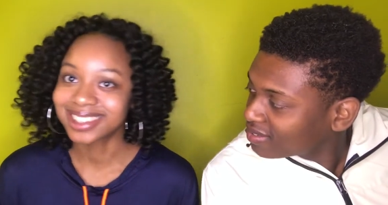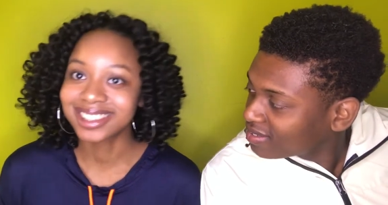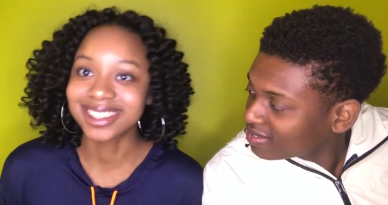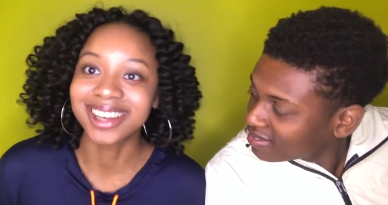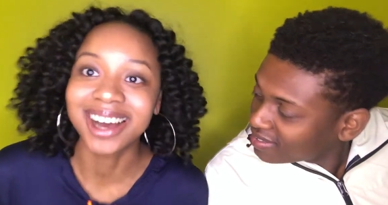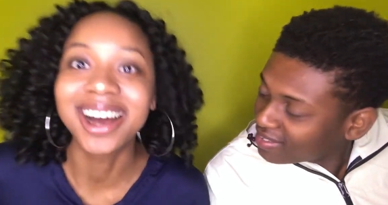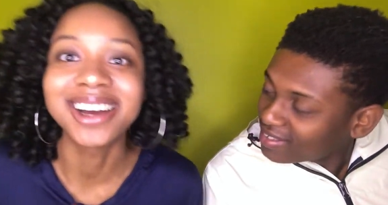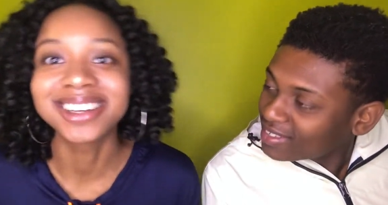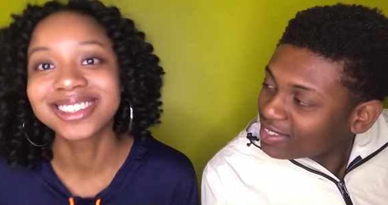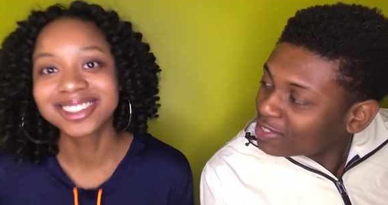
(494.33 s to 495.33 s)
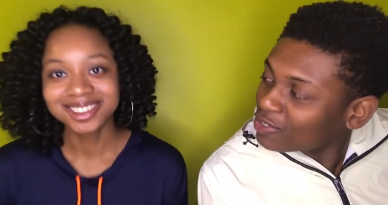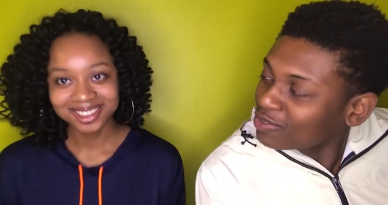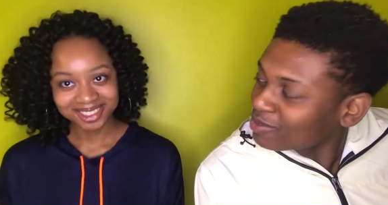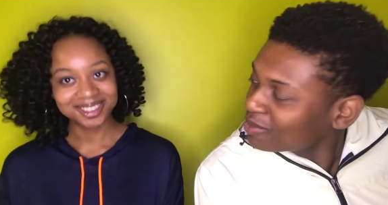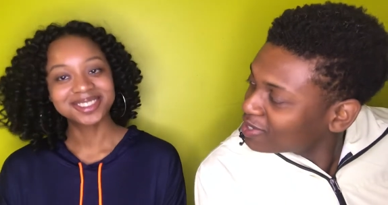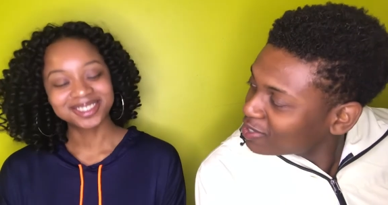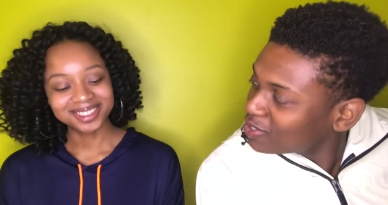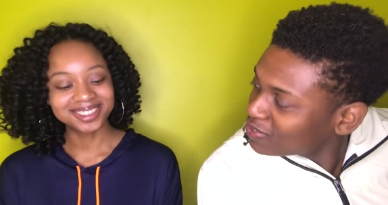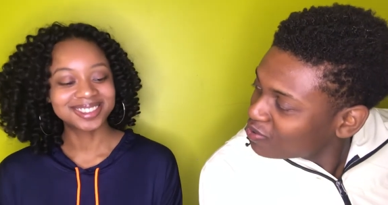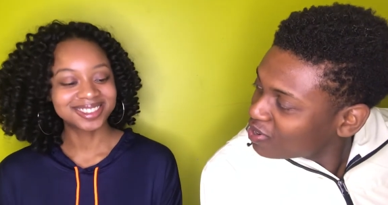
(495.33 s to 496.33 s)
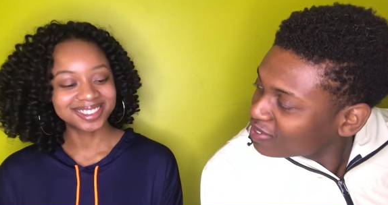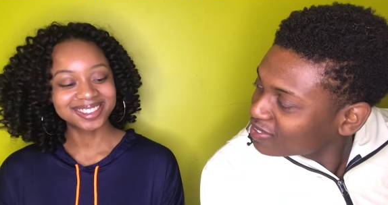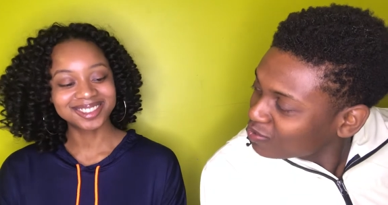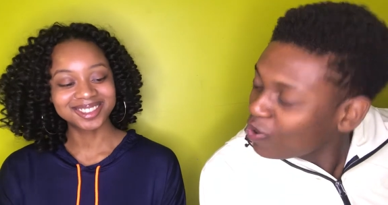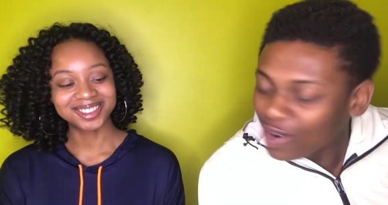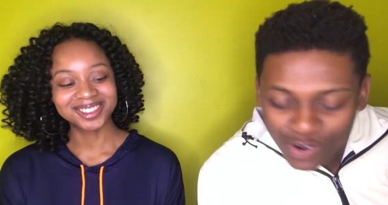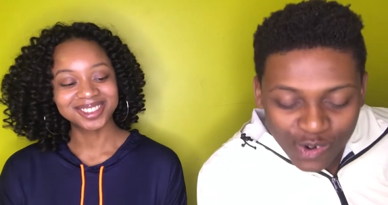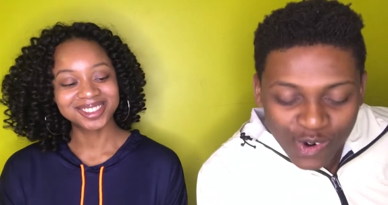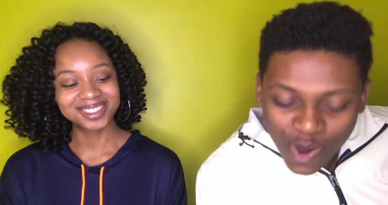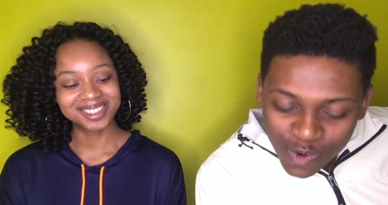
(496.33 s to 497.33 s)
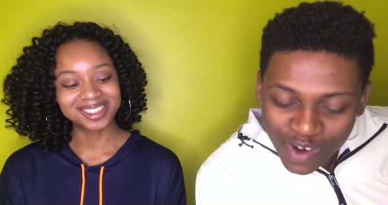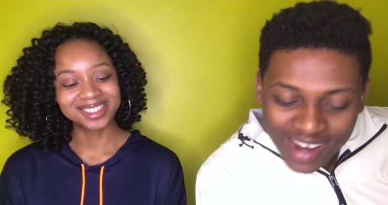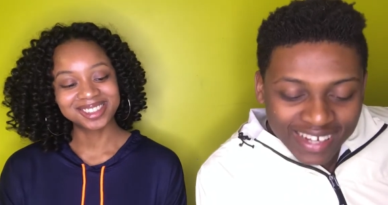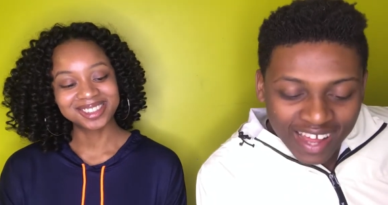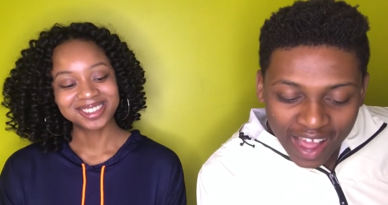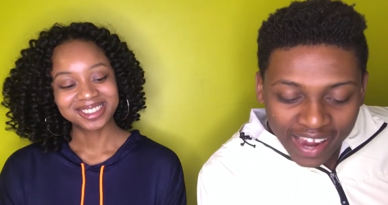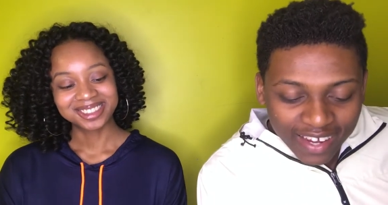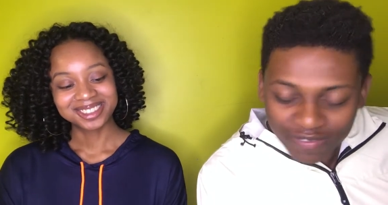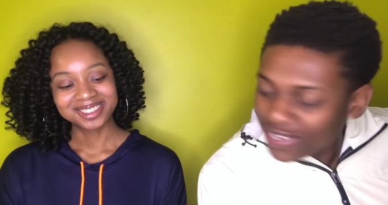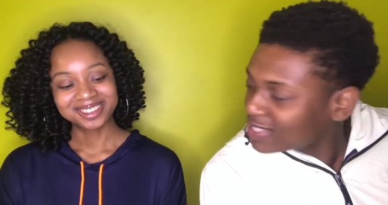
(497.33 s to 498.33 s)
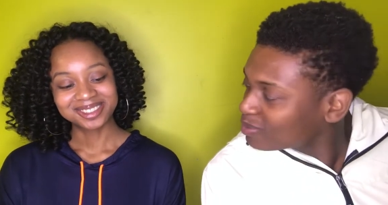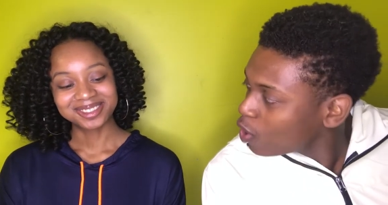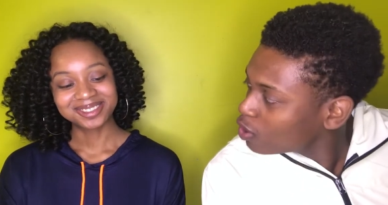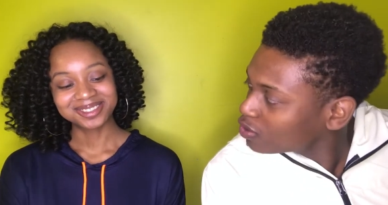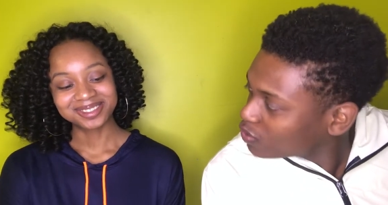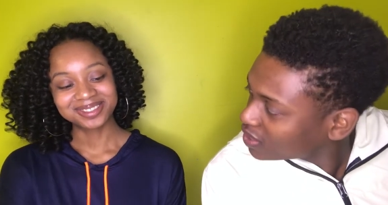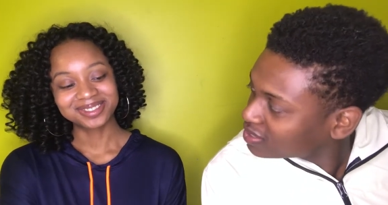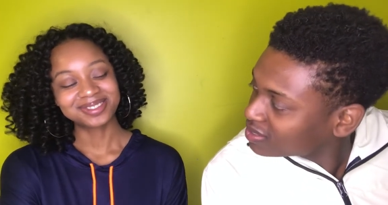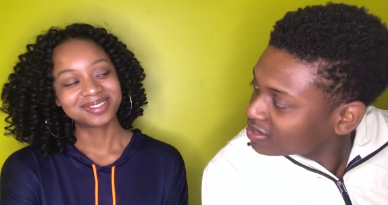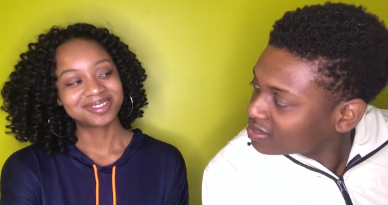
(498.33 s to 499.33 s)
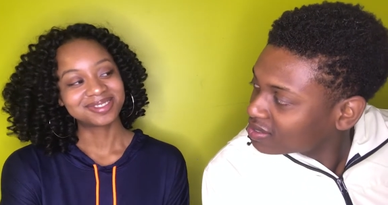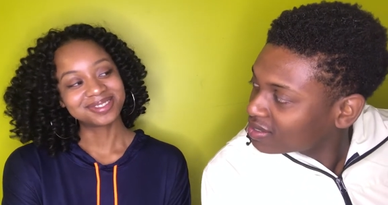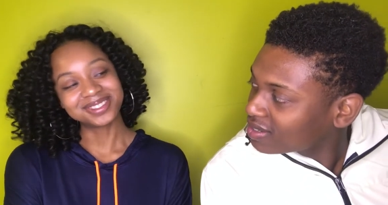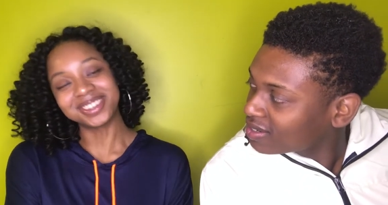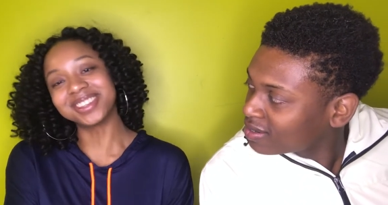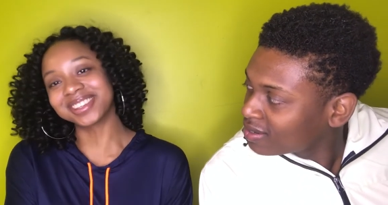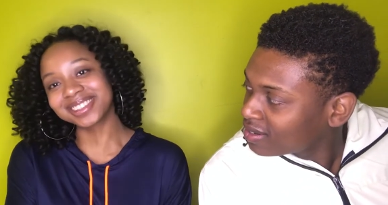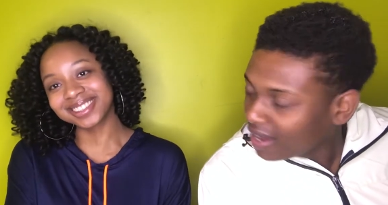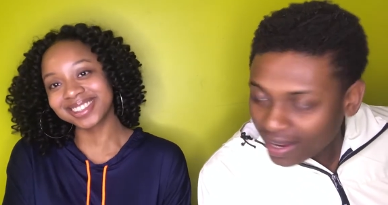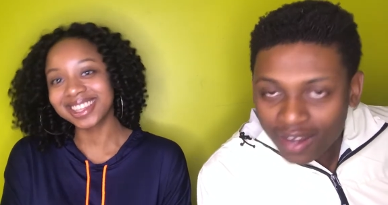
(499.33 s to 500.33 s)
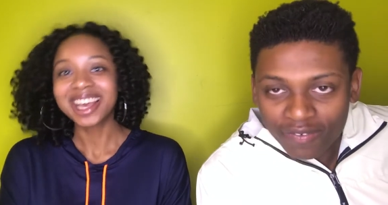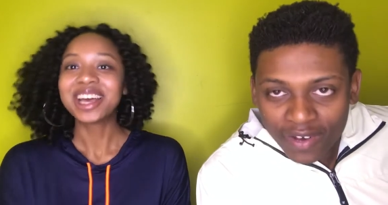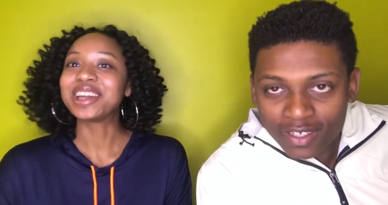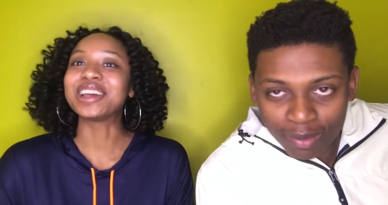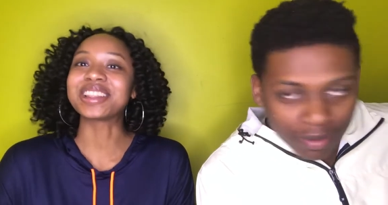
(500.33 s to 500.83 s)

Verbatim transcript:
Speaker 1: This guy. Look at you. Look at you on you on a roll right now. I gotta find some harder questions. I gotta find some.